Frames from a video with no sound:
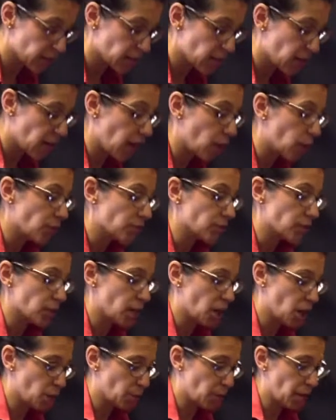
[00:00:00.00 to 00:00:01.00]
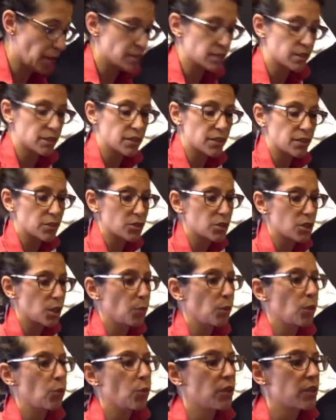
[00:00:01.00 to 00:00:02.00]
However, I did hear
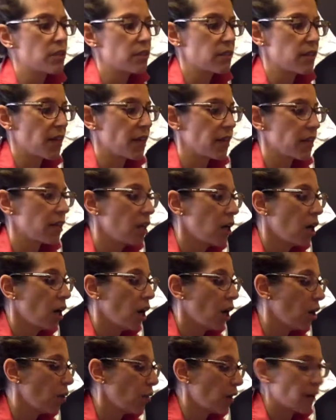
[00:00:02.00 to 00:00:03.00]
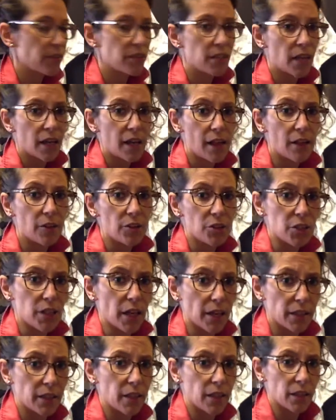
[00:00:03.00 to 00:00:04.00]
someone once say, oh, I have a nut allergy, I
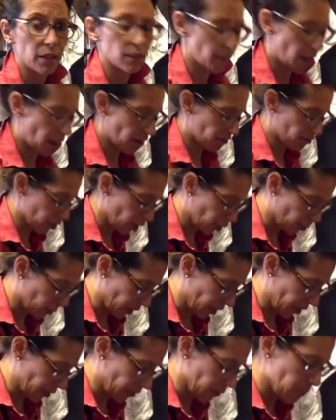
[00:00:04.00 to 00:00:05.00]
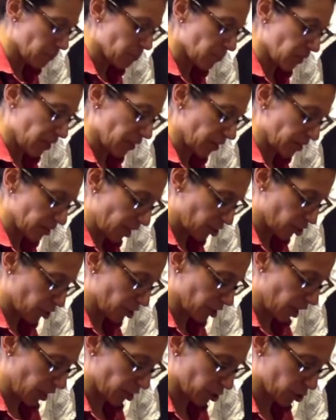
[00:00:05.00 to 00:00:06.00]
can't have nutmeg. That's actually
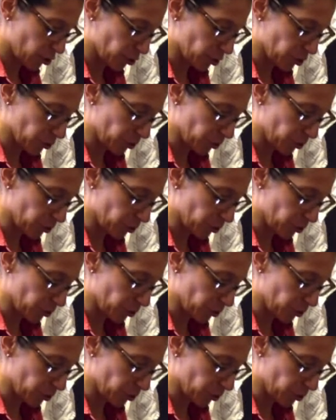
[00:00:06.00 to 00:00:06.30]
not true.